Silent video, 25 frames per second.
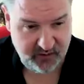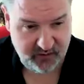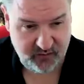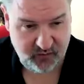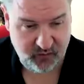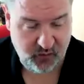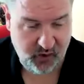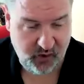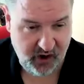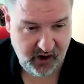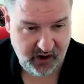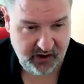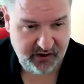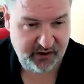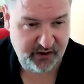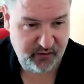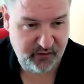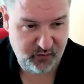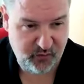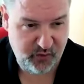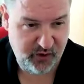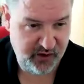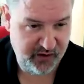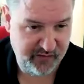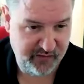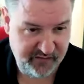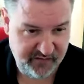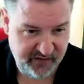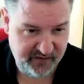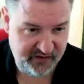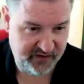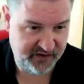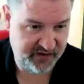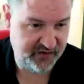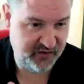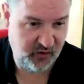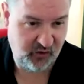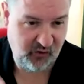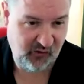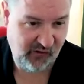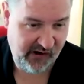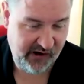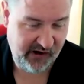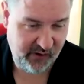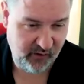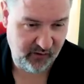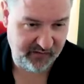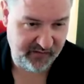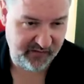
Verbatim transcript: would work and wouldn't for the story or